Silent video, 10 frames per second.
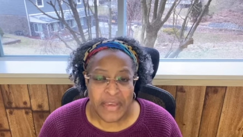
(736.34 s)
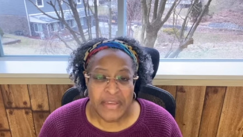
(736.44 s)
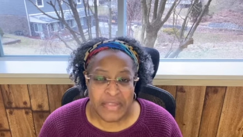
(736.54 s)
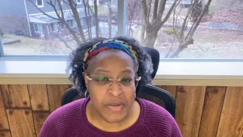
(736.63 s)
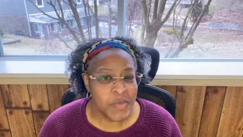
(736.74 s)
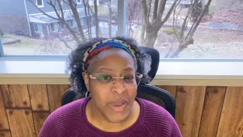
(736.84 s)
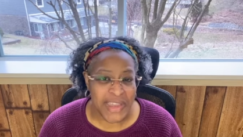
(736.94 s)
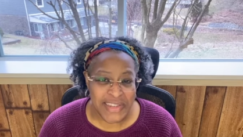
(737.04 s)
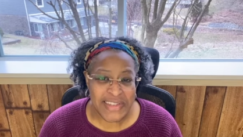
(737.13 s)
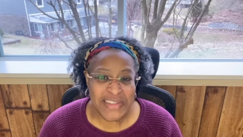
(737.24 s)
The
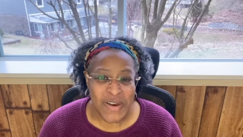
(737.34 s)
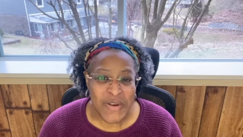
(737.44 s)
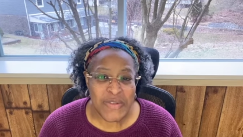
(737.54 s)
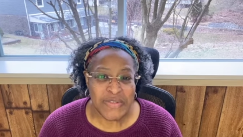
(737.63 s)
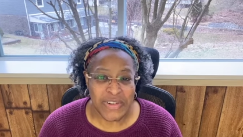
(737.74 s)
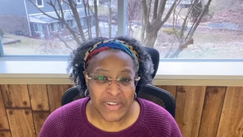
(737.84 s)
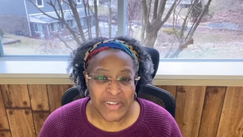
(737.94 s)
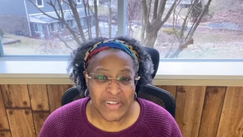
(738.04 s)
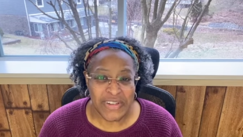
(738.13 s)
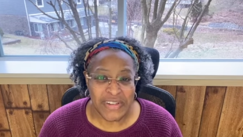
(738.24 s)
wait is
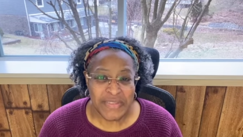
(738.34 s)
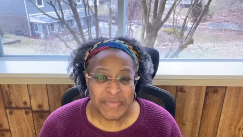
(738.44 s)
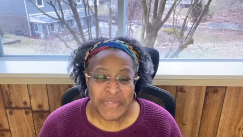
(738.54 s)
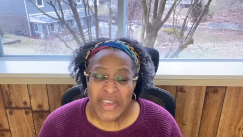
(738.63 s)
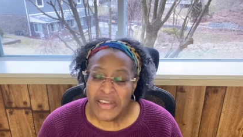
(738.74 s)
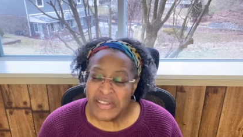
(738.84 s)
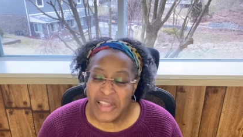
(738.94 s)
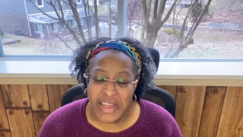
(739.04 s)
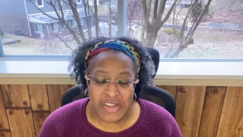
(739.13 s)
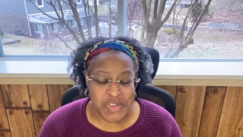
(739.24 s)
over.
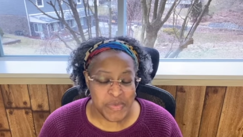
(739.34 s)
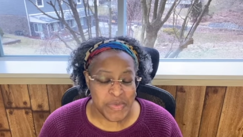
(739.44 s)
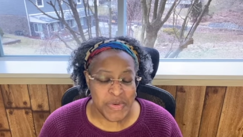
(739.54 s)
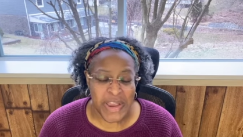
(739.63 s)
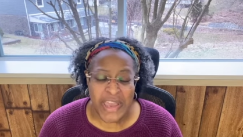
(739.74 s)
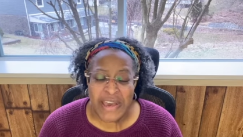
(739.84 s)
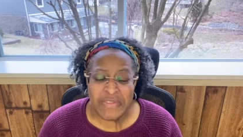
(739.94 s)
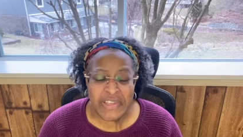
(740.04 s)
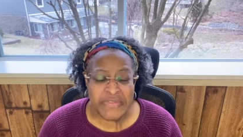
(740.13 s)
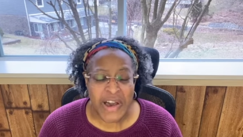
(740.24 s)
Let us pray.
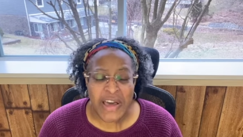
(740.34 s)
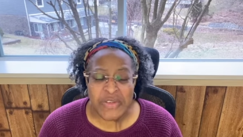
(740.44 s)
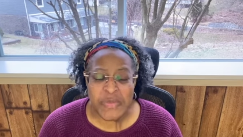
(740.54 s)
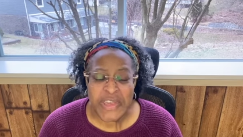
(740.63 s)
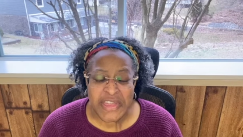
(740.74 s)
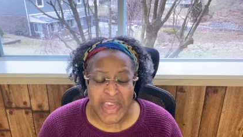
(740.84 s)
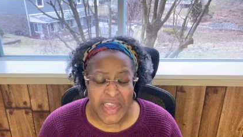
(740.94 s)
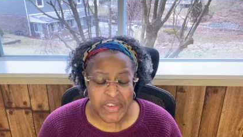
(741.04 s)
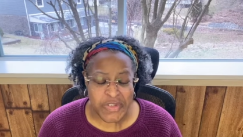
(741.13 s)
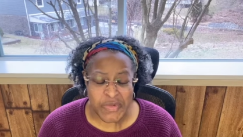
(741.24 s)
Heavenly Father, we
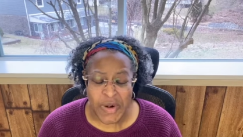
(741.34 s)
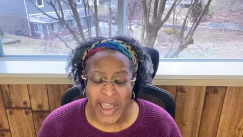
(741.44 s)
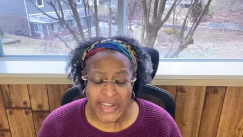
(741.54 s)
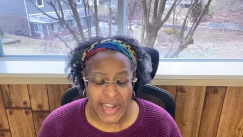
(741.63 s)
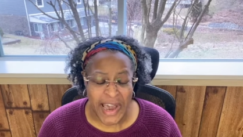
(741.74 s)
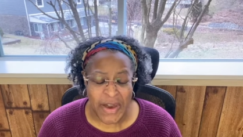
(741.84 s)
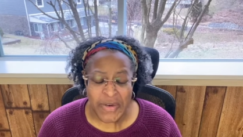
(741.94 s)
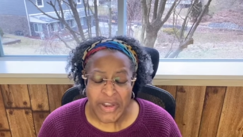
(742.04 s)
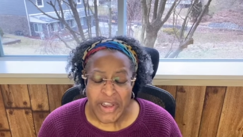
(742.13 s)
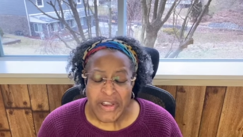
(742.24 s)
thank you right now
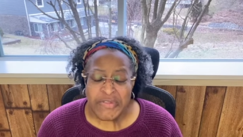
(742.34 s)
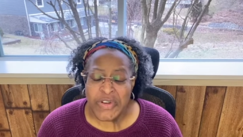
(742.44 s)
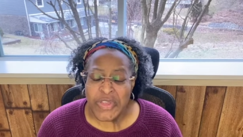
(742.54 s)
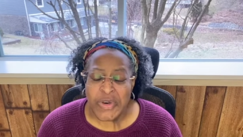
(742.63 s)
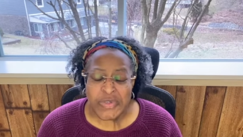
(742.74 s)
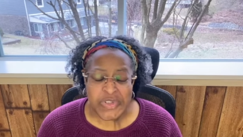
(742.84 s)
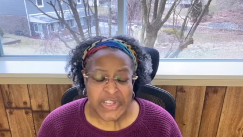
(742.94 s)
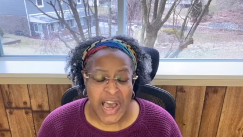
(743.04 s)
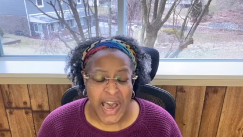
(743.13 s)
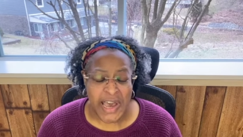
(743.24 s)
for those
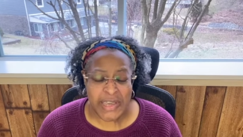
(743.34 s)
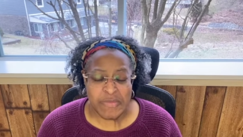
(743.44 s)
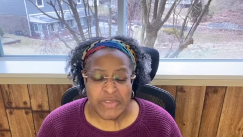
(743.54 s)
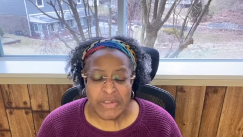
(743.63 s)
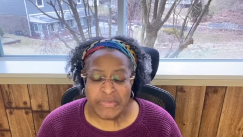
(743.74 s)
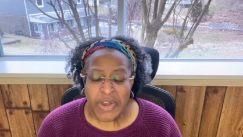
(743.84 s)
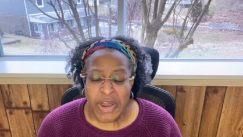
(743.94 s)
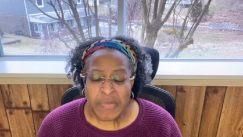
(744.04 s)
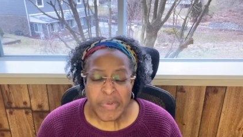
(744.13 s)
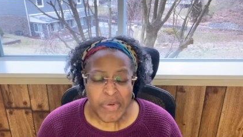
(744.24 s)
times of
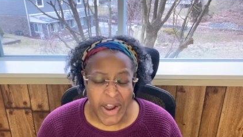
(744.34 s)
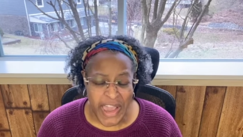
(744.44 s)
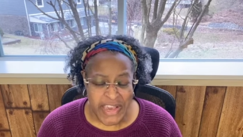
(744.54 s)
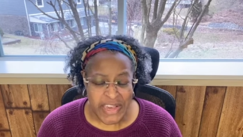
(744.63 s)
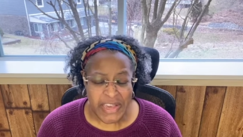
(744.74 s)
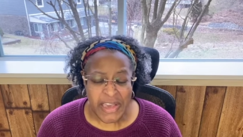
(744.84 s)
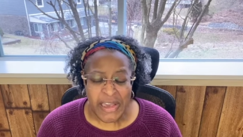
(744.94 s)
praying,